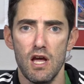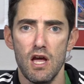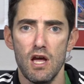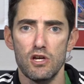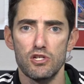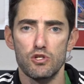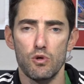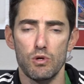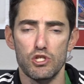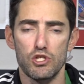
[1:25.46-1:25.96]

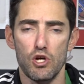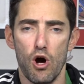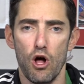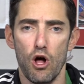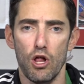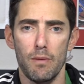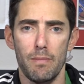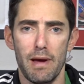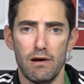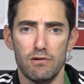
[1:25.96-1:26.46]
So it's
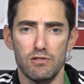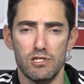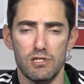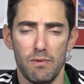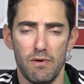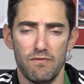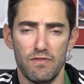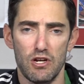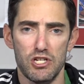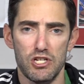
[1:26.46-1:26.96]
all about some
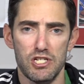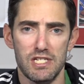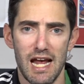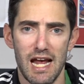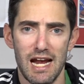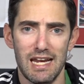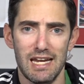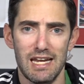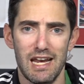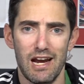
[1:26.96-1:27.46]
of their
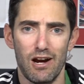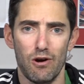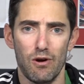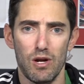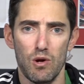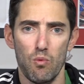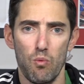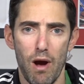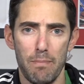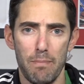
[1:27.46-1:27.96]
secondary
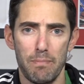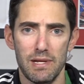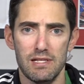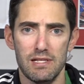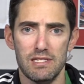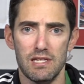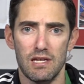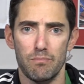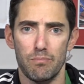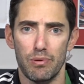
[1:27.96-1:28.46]

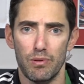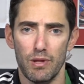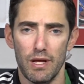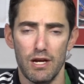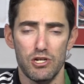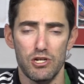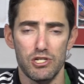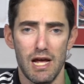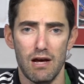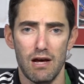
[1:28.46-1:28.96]
weapons and
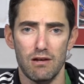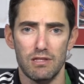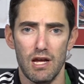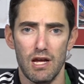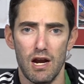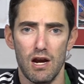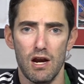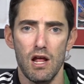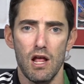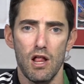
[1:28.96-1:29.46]
players out
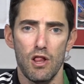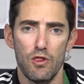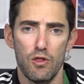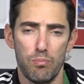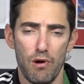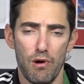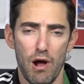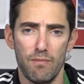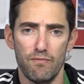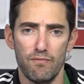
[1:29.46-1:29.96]
there. The
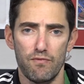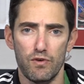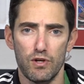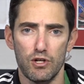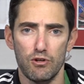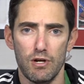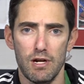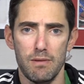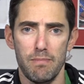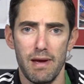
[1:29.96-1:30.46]
problem for
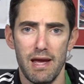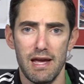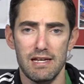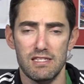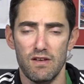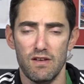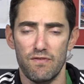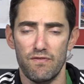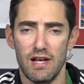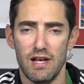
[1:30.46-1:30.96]
Green Bay is
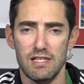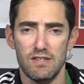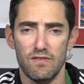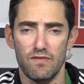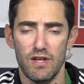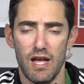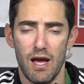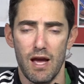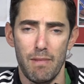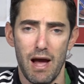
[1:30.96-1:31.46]

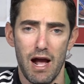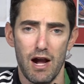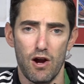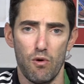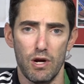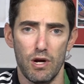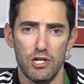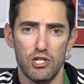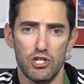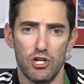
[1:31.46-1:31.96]
defensively. I'm not
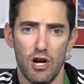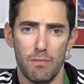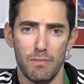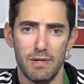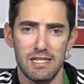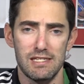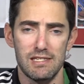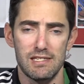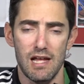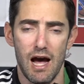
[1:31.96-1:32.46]
quite sure how many
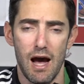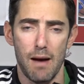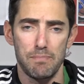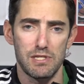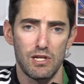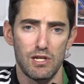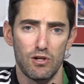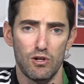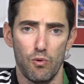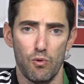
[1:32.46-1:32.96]
stops
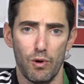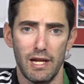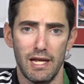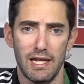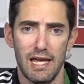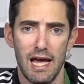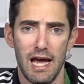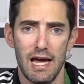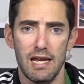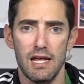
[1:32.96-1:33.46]
they're going to
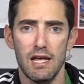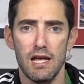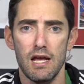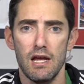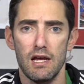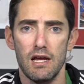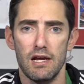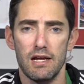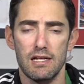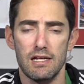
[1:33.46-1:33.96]
get
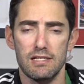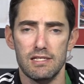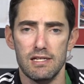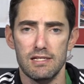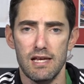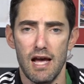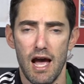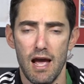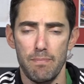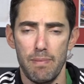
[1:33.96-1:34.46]
against this
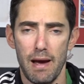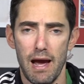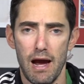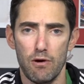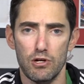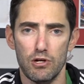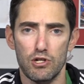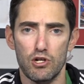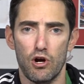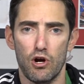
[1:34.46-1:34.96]
high
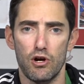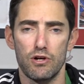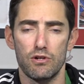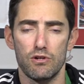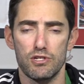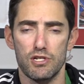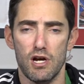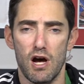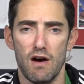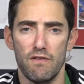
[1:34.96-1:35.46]
powered
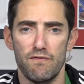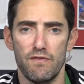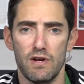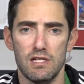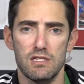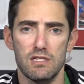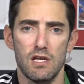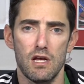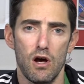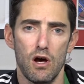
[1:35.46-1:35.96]
Cardinals
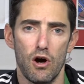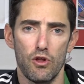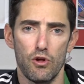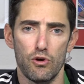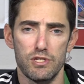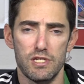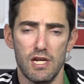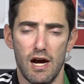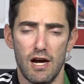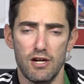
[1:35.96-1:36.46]
offense, although
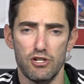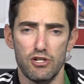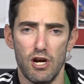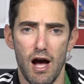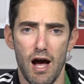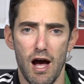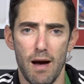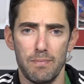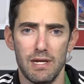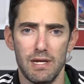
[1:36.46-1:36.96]
DeAndre
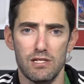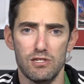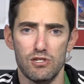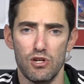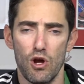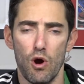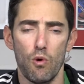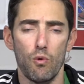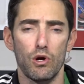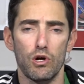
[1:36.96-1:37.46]
Hopkins
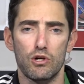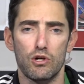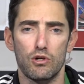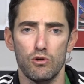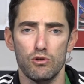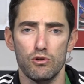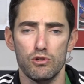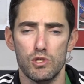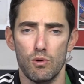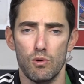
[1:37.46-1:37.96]
nowhere
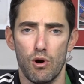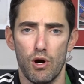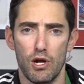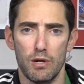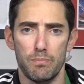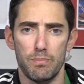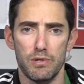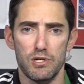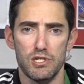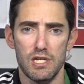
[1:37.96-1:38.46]
close to
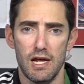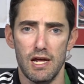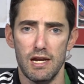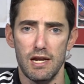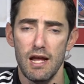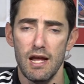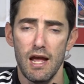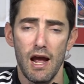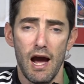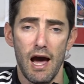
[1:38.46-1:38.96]
100%.
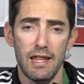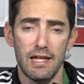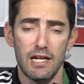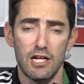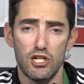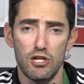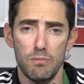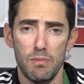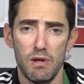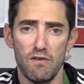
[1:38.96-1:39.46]
I think
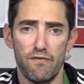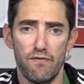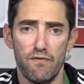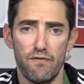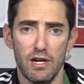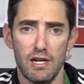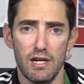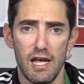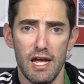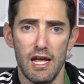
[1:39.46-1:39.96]
it should be a
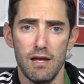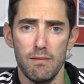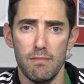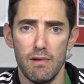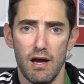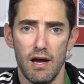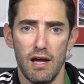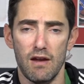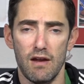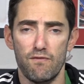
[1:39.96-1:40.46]
fun game.
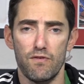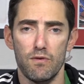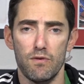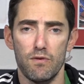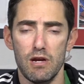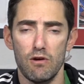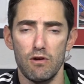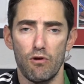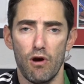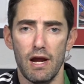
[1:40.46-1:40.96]
And for
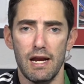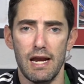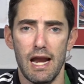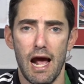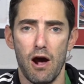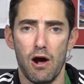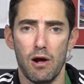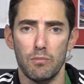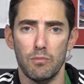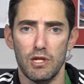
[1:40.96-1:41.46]
me right
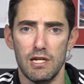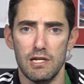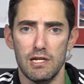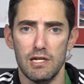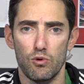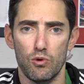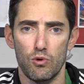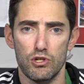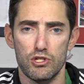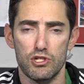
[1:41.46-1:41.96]
now, I'm leaning
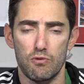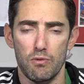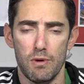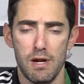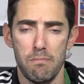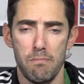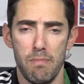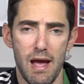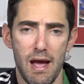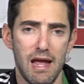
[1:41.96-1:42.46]
towards
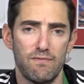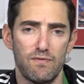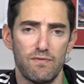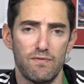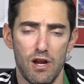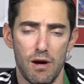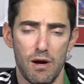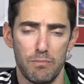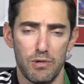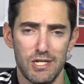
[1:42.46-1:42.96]
Green Bay. If the
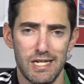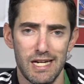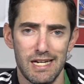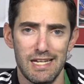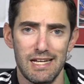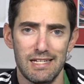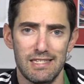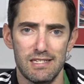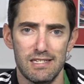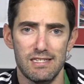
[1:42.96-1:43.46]
number did
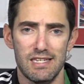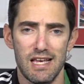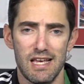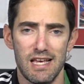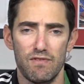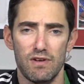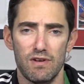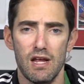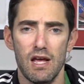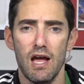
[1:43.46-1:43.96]
get to
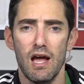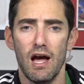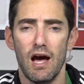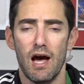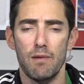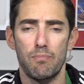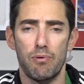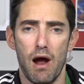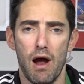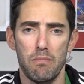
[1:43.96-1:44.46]
seven,
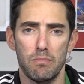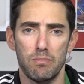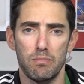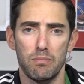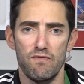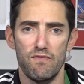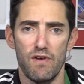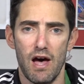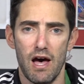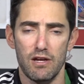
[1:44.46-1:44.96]
I'd
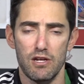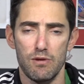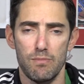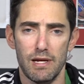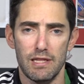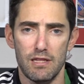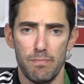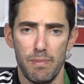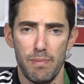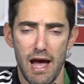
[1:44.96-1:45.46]
probably value
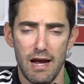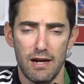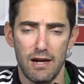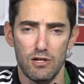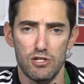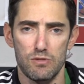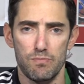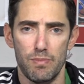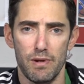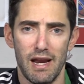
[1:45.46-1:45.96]
bet the
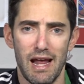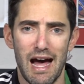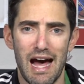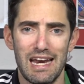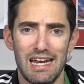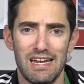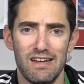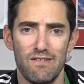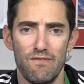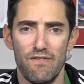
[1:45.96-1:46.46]
Packers, but not
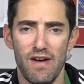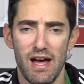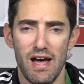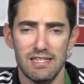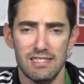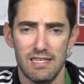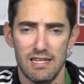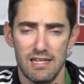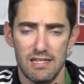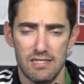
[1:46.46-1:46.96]

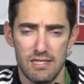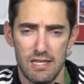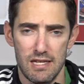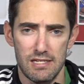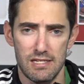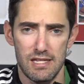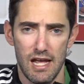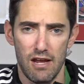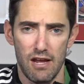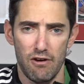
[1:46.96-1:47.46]
invested as
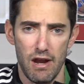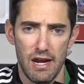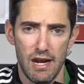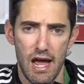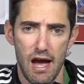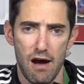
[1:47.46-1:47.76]
things stand right now.